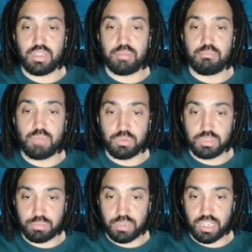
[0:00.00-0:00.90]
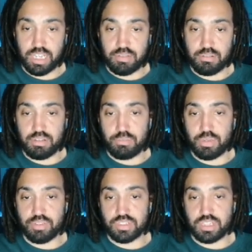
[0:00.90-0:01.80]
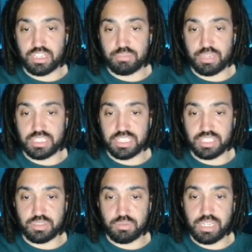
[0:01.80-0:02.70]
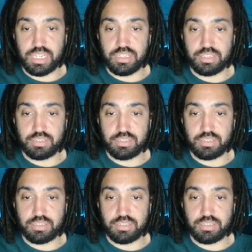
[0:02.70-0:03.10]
Multiply both sides by c squared.